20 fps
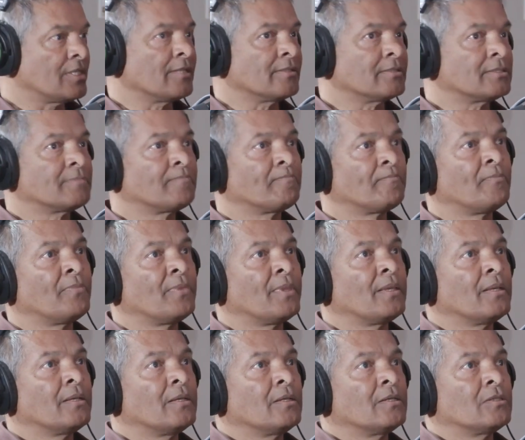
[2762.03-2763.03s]
things.
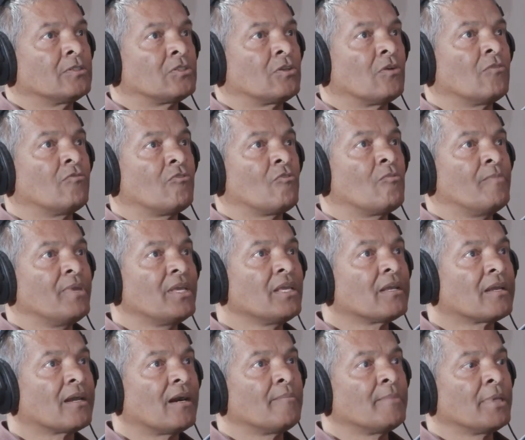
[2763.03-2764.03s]
So for
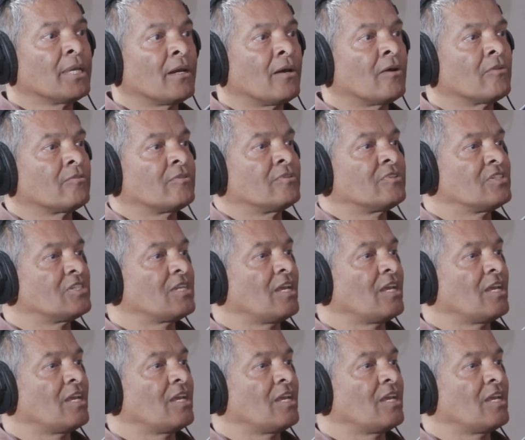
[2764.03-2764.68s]
me, coming out, the